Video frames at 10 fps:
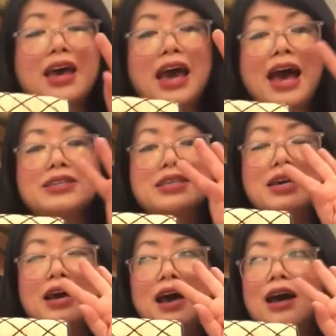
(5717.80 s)
has
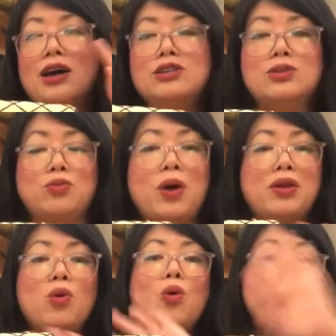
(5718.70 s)

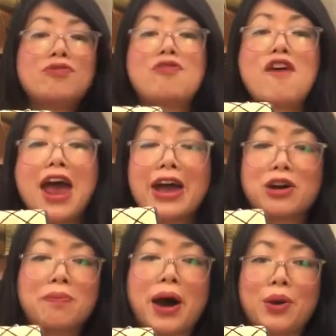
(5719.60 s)
one all the rare
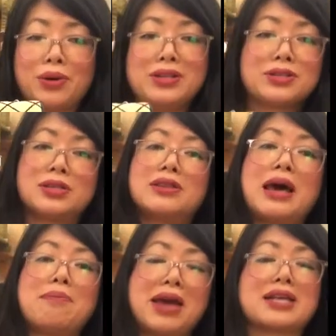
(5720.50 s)
components
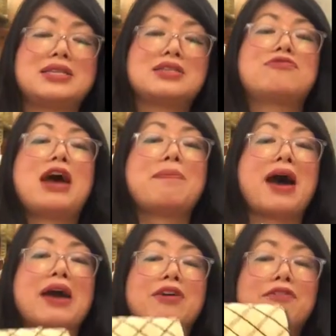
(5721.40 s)
that makes this a rare
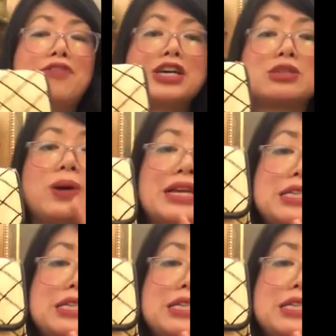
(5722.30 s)
bag. First one